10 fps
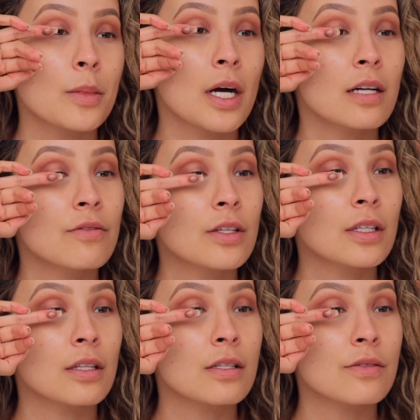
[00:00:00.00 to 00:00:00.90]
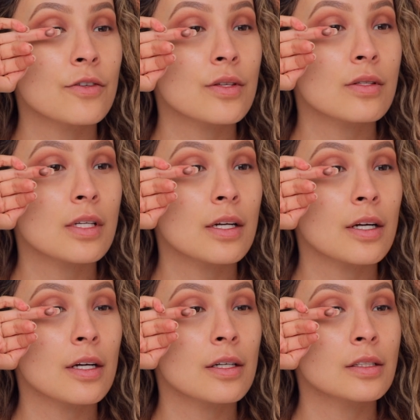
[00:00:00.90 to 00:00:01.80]
Kind of feeling this for the
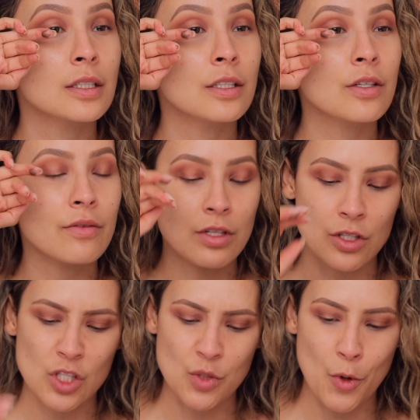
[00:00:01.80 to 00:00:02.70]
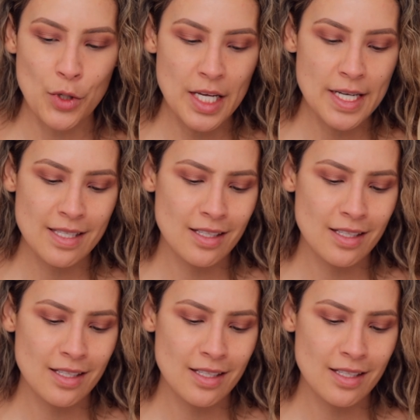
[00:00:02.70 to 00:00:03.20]
center, you know, give a little smokiness.